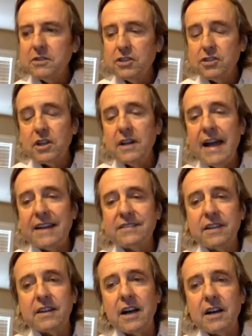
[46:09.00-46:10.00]
just going to ask
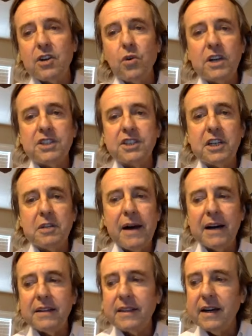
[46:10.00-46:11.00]
a question
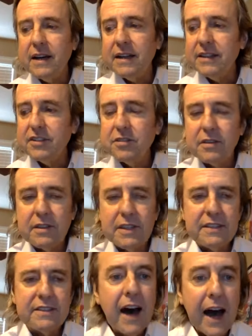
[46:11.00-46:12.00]
about
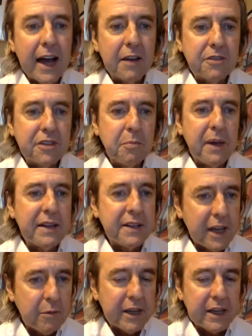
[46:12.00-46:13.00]
these times, the
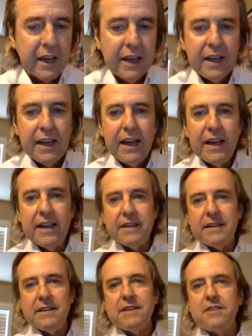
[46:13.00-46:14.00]
pandemic, and
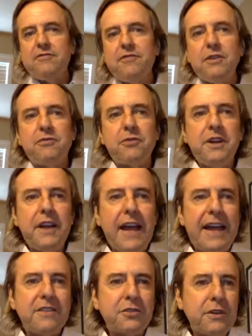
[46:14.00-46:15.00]
just feel free to
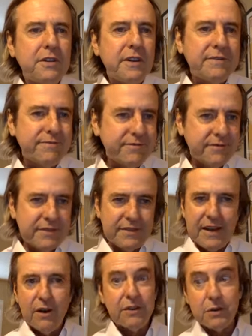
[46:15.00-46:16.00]
answer it
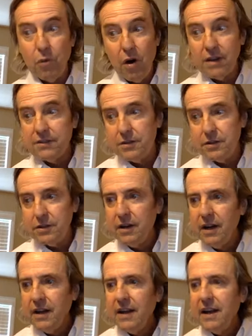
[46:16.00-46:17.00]
however you want to.
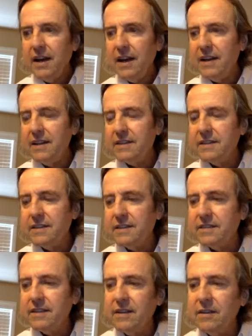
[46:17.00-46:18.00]

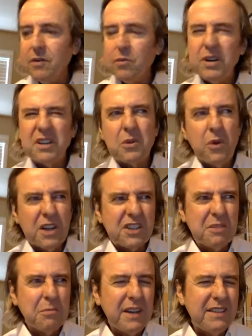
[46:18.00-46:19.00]
It's a weird
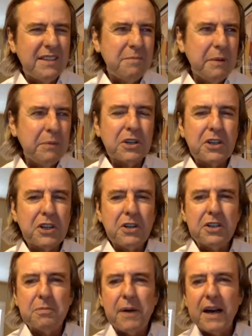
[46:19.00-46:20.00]
question, but people are
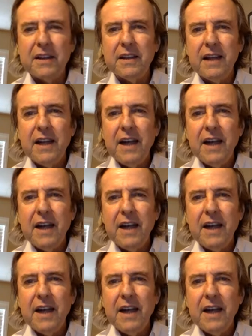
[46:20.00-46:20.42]
curious about it.